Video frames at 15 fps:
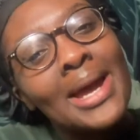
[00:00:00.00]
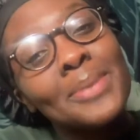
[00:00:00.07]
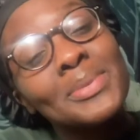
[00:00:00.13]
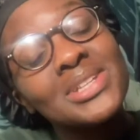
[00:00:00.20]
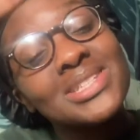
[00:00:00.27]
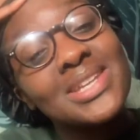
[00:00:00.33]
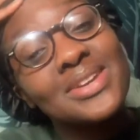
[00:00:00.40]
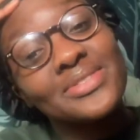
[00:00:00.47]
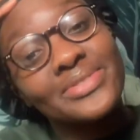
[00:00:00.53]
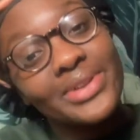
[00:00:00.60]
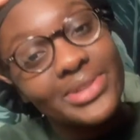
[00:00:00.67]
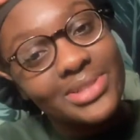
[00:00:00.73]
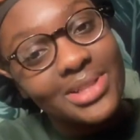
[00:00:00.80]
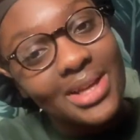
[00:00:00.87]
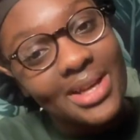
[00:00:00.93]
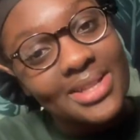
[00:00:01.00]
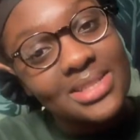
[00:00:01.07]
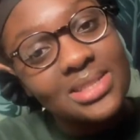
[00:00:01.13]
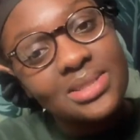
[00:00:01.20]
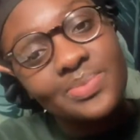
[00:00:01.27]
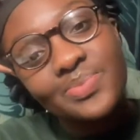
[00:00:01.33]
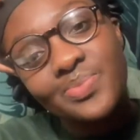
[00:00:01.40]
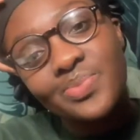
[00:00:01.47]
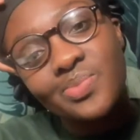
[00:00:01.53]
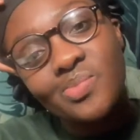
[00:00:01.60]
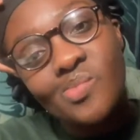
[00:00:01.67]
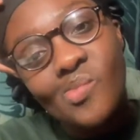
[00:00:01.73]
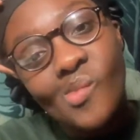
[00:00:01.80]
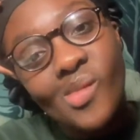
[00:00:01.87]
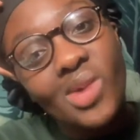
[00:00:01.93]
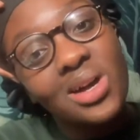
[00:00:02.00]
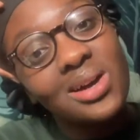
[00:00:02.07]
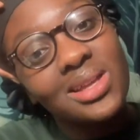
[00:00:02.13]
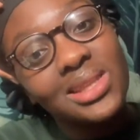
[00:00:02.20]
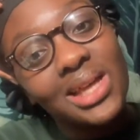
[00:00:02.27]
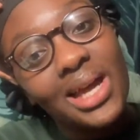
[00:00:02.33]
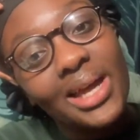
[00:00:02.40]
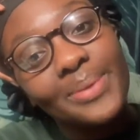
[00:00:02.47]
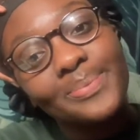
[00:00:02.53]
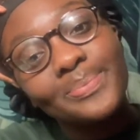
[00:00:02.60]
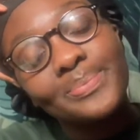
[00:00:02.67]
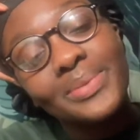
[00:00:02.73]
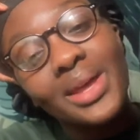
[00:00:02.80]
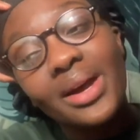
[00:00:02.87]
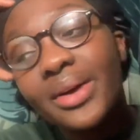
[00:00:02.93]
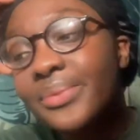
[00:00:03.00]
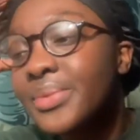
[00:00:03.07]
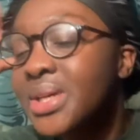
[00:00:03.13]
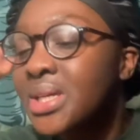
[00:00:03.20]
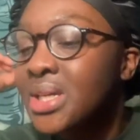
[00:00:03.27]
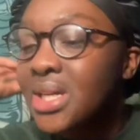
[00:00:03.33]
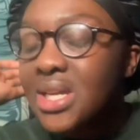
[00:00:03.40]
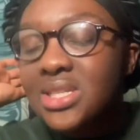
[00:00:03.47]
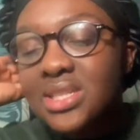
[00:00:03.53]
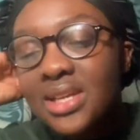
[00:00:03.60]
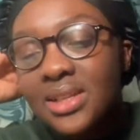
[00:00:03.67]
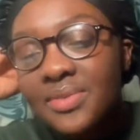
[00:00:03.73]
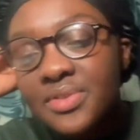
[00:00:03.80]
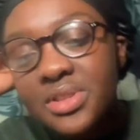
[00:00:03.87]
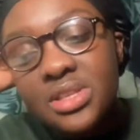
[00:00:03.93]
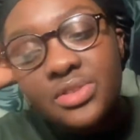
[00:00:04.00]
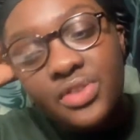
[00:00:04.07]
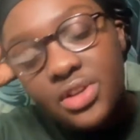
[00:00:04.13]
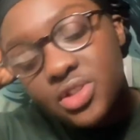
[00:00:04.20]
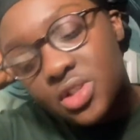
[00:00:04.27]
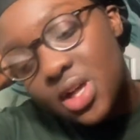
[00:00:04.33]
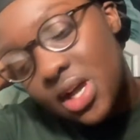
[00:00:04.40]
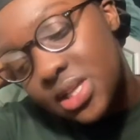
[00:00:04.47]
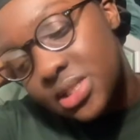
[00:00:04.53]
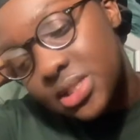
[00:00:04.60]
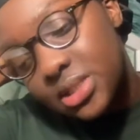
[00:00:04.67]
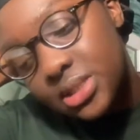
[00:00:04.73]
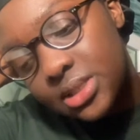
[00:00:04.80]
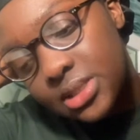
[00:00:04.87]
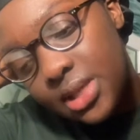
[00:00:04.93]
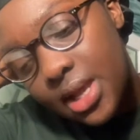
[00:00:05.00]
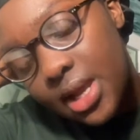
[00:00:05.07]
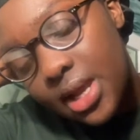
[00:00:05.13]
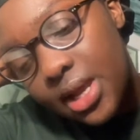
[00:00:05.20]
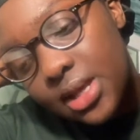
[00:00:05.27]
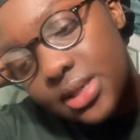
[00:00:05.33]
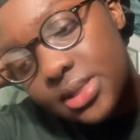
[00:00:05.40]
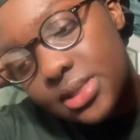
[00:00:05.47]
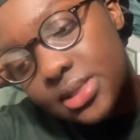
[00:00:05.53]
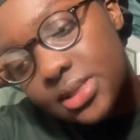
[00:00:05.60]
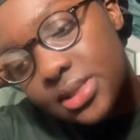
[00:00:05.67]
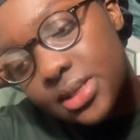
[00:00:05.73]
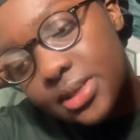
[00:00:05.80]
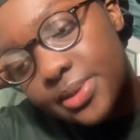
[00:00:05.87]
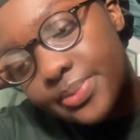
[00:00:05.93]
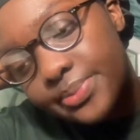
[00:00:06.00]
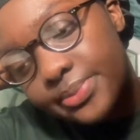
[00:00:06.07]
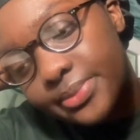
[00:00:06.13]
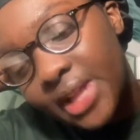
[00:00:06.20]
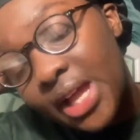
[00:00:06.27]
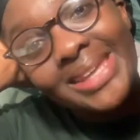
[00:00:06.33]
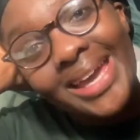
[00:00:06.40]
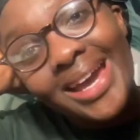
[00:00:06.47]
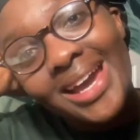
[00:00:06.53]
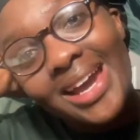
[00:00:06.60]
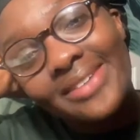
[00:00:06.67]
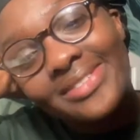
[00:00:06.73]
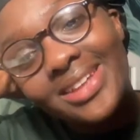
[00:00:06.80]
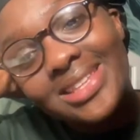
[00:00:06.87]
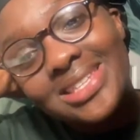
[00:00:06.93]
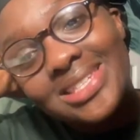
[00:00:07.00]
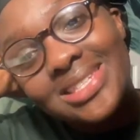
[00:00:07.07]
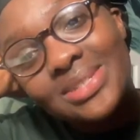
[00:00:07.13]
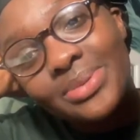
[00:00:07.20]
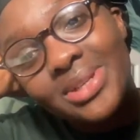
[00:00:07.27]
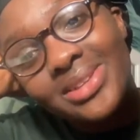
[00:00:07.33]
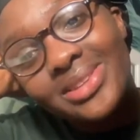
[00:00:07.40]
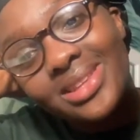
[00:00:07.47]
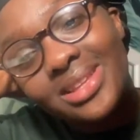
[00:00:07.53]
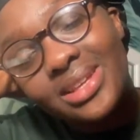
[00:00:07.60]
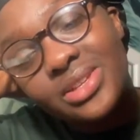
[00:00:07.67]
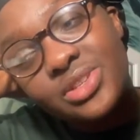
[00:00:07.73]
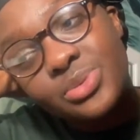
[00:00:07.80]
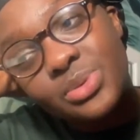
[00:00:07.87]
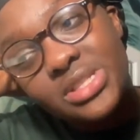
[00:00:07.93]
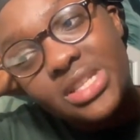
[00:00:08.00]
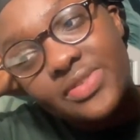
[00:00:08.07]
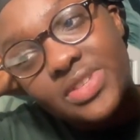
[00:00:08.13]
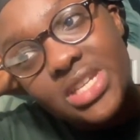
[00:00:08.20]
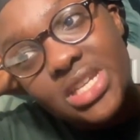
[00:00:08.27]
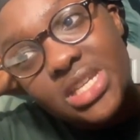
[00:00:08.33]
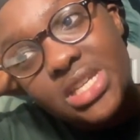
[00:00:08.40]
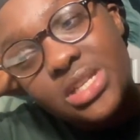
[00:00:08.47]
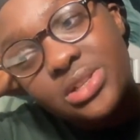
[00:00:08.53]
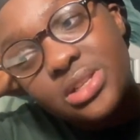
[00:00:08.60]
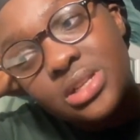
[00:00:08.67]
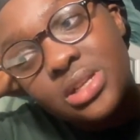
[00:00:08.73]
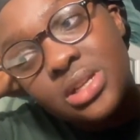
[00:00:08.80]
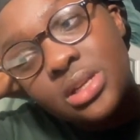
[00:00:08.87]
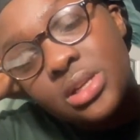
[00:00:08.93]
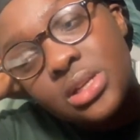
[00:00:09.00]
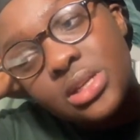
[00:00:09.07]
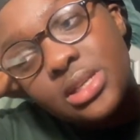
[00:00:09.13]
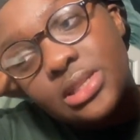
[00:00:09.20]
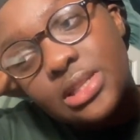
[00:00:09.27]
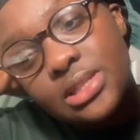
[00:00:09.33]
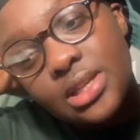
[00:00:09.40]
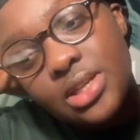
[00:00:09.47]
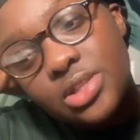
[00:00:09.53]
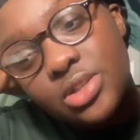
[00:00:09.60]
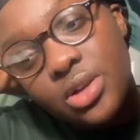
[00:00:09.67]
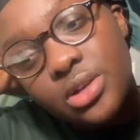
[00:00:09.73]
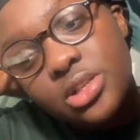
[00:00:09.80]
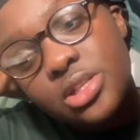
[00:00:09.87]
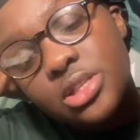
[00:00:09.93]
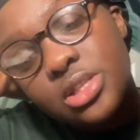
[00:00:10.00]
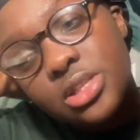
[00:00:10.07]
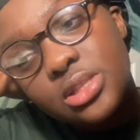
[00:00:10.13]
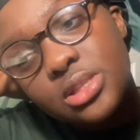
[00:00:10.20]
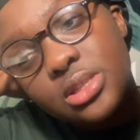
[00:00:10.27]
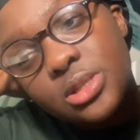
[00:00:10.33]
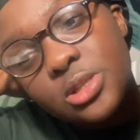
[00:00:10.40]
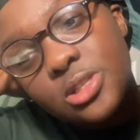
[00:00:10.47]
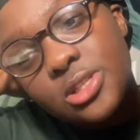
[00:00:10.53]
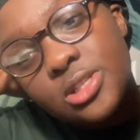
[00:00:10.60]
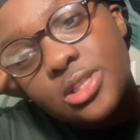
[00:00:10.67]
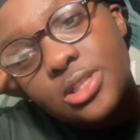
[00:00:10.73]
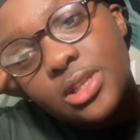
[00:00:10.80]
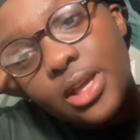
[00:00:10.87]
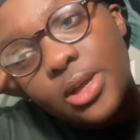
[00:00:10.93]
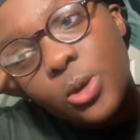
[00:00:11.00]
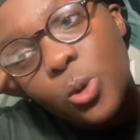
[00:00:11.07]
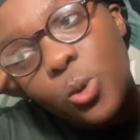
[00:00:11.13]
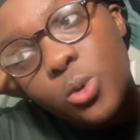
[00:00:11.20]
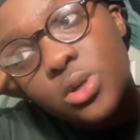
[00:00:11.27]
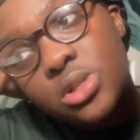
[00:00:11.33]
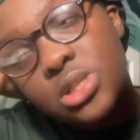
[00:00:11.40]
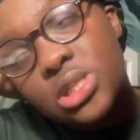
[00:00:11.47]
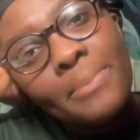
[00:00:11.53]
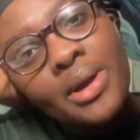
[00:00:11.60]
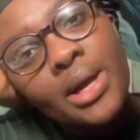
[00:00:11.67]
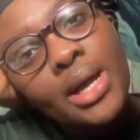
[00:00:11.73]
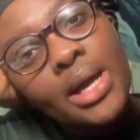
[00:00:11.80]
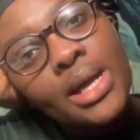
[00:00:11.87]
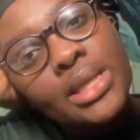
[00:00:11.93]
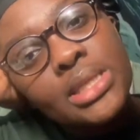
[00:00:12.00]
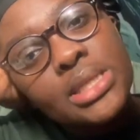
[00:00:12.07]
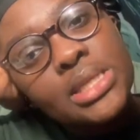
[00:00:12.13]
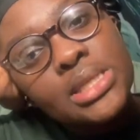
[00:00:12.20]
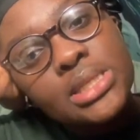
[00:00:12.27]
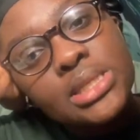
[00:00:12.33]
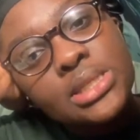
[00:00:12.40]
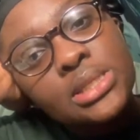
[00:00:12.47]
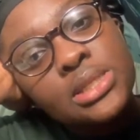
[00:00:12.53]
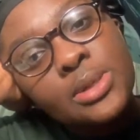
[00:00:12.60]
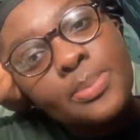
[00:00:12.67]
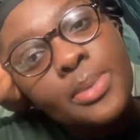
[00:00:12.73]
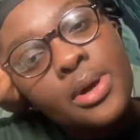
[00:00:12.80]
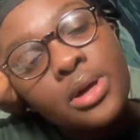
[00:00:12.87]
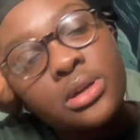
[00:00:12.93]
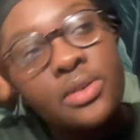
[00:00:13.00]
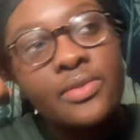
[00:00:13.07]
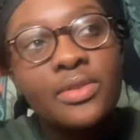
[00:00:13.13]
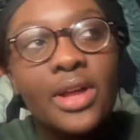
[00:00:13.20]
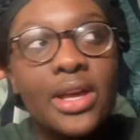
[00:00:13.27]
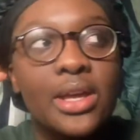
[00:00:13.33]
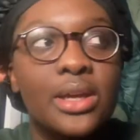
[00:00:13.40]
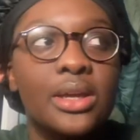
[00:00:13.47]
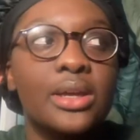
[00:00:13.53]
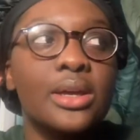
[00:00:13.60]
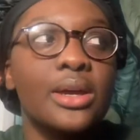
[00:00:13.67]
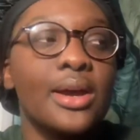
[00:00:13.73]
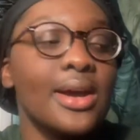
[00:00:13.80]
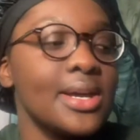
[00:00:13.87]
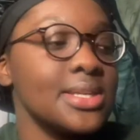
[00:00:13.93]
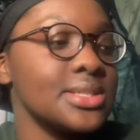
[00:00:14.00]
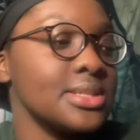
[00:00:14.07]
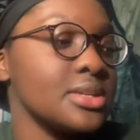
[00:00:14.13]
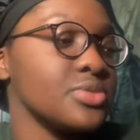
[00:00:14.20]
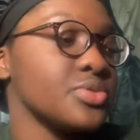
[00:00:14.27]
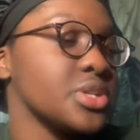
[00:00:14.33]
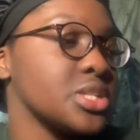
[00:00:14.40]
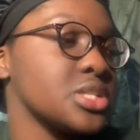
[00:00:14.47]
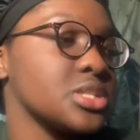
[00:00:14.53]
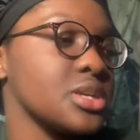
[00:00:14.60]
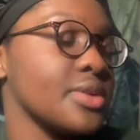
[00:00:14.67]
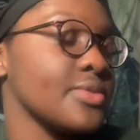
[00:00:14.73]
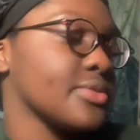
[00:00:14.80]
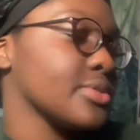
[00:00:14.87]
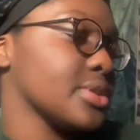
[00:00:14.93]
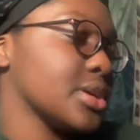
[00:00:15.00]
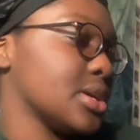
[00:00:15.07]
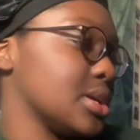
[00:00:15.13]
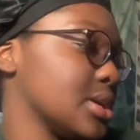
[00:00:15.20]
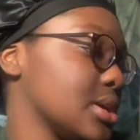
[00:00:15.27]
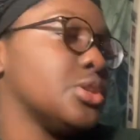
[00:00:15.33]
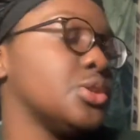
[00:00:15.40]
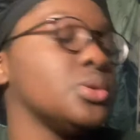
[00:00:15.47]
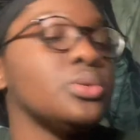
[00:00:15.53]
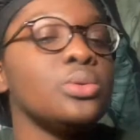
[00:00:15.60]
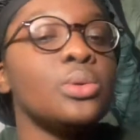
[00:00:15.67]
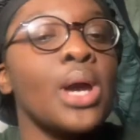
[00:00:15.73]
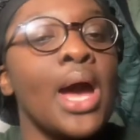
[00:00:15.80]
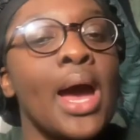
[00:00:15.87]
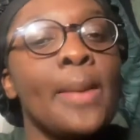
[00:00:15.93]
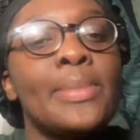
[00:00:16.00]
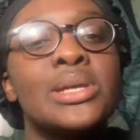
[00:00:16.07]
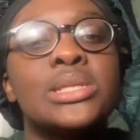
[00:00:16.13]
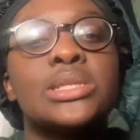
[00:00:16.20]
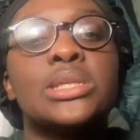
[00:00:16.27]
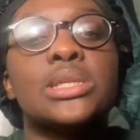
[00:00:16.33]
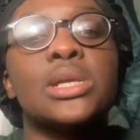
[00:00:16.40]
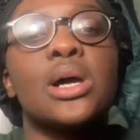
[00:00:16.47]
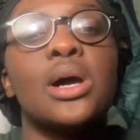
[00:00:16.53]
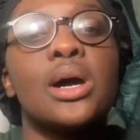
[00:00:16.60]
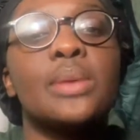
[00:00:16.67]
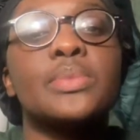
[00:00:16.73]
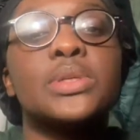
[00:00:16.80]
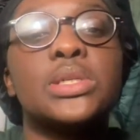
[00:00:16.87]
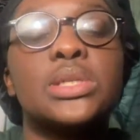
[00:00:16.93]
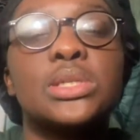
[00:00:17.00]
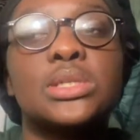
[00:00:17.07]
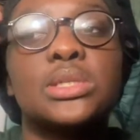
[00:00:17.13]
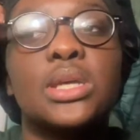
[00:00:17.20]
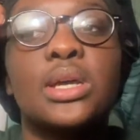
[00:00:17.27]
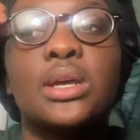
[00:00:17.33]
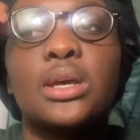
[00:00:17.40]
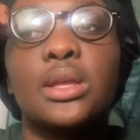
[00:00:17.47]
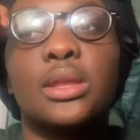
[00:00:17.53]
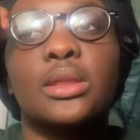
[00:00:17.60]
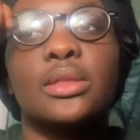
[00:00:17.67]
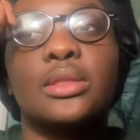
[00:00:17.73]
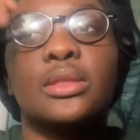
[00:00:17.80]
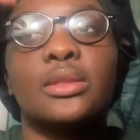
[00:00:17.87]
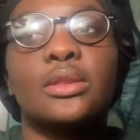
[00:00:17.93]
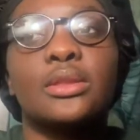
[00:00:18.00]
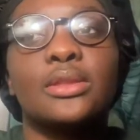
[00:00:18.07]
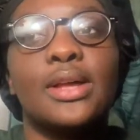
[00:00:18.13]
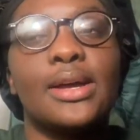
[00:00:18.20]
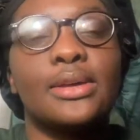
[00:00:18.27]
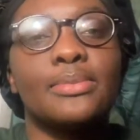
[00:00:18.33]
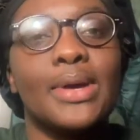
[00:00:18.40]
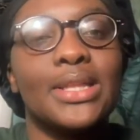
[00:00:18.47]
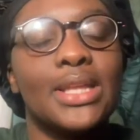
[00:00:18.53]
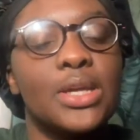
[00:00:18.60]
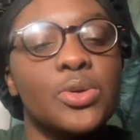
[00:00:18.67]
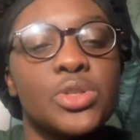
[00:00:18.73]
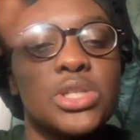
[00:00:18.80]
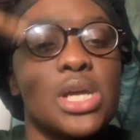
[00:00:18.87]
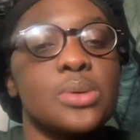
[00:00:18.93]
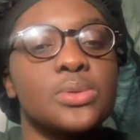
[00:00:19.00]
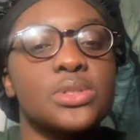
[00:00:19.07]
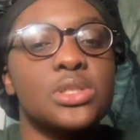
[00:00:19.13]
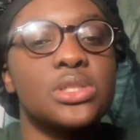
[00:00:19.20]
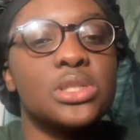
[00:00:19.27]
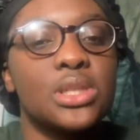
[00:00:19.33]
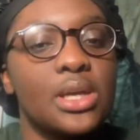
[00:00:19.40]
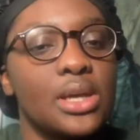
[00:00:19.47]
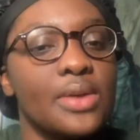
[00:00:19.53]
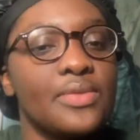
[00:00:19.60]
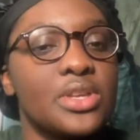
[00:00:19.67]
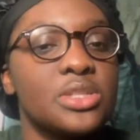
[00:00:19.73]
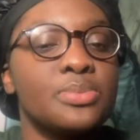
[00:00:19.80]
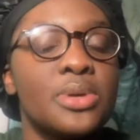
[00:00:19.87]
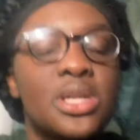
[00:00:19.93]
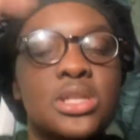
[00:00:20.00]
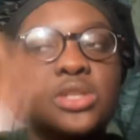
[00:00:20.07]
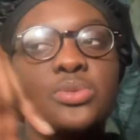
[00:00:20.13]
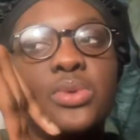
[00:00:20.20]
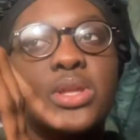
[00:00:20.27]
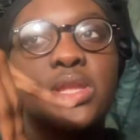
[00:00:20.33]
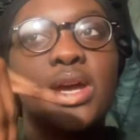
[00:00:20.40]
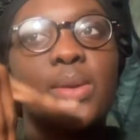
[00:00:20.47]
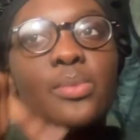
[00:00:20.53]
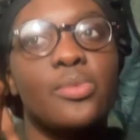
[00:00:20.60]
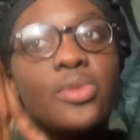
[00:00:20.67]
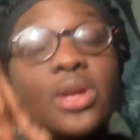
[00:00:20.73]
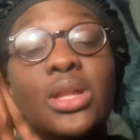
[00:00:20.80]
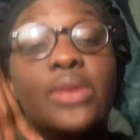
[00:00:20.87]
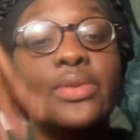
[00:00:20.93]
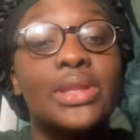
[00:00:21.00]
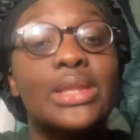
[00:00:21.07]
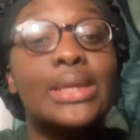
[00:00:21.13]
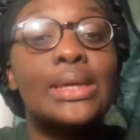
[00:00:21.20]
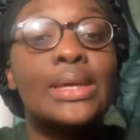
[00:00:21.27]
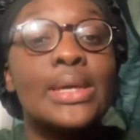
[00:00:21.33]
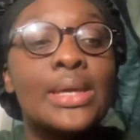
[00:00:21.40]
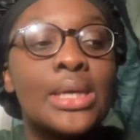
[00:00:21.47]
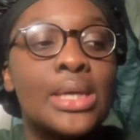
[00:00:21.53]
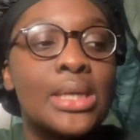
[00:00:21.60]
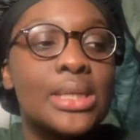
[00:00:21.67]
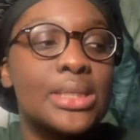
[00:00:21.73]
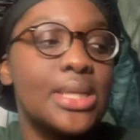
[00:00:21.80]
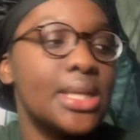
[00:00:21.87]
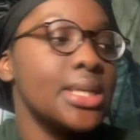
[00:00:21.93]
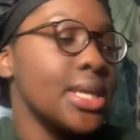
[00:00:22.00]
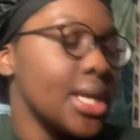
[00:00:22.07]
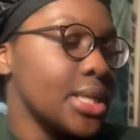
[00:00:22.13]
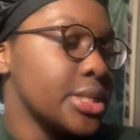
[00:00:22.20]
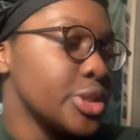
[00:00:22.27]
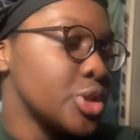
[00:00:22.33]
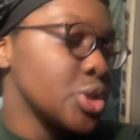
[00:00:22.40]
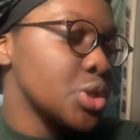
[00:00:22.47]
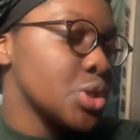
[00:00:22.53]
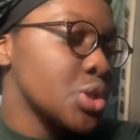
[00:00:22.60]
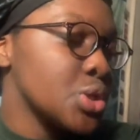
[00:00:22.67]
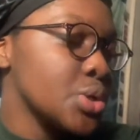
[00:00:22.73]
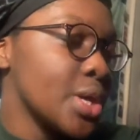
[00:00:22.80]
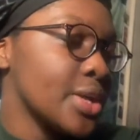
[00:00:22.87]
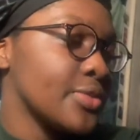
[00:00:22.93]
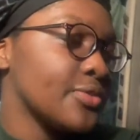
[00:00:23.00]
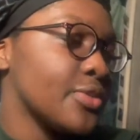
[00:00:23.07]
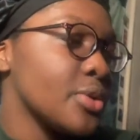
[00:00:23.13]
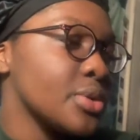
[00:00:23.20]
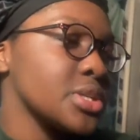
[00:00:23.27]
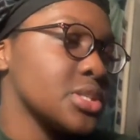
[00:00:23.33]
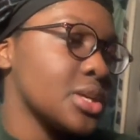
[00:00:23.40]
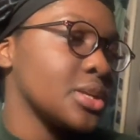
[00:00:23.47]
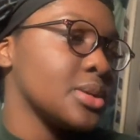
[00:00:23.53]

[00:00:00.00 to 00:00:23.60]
I'm about to take a French class online. Yeah. Signed up for these French classes and um, yeah, I feel like this is one of the latest ones I've taken since I started this like course but this is a part of like I said rediscovering new habits and hobbies and like my language acquisition like I've explained is one that I'm really really dedicated to and focused on